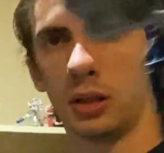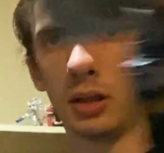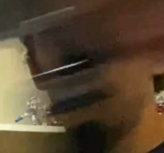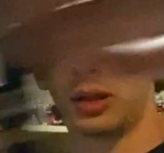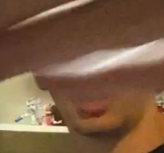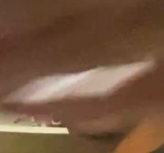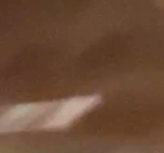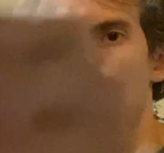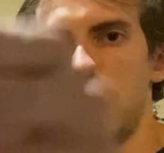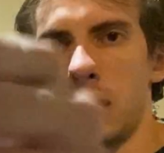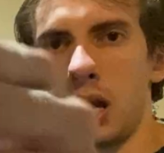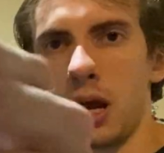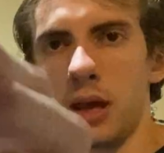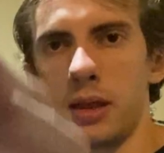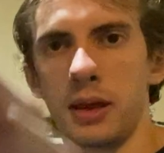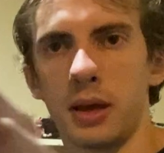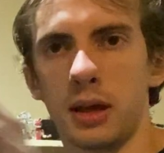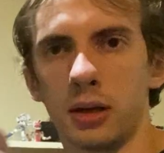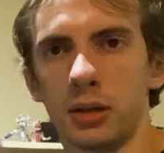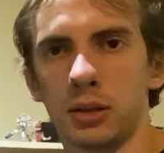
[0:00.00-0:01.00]
then yeah,
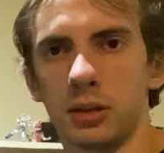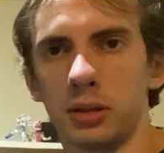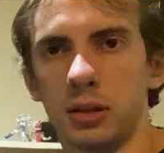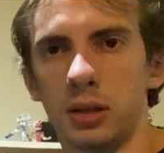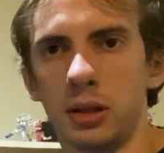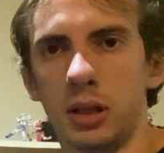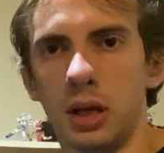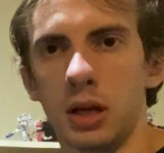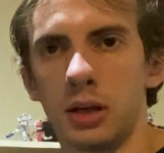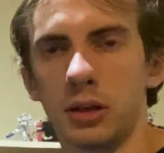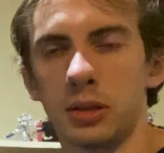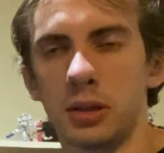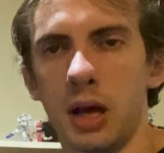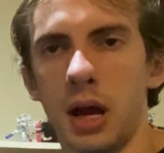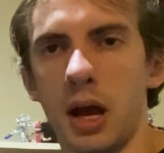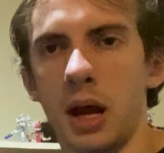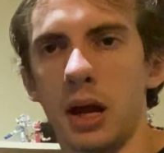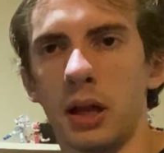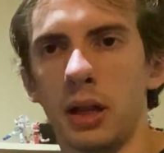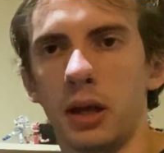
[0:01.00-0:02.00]
there's
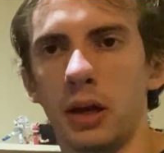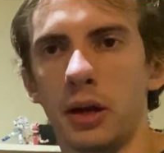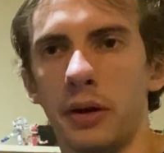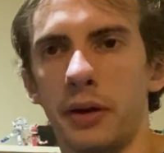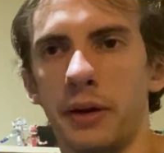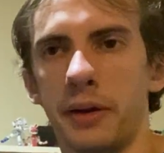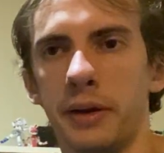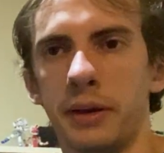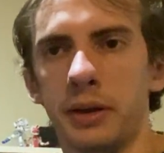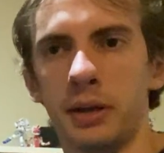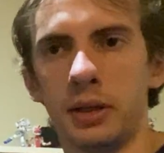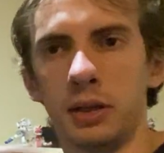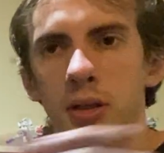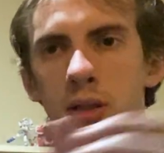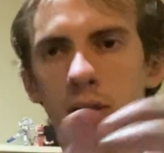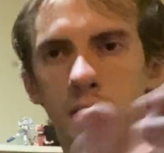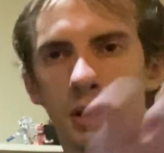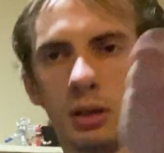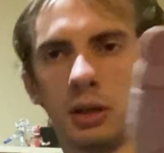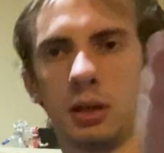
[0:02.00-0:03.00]
that.
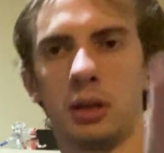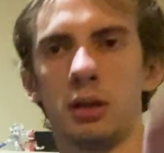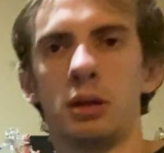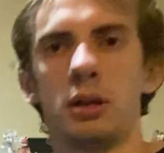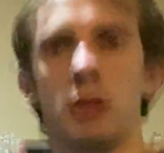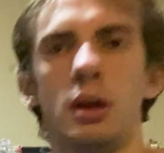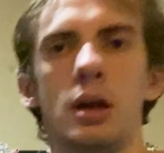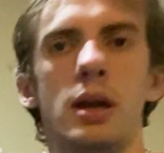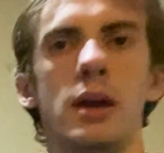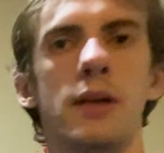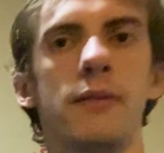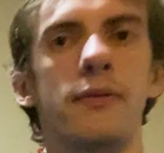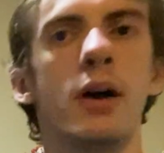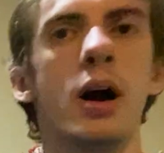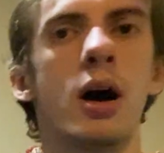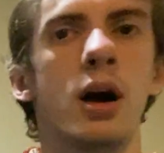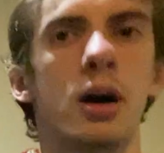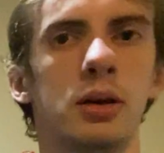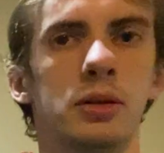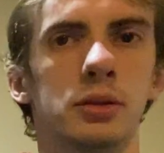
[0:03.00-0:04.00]
He
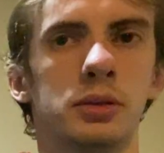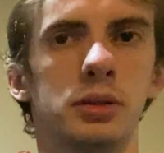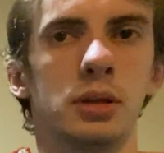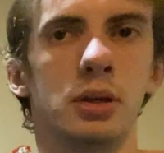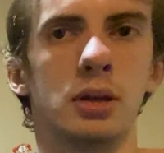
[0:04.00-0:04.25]
falls.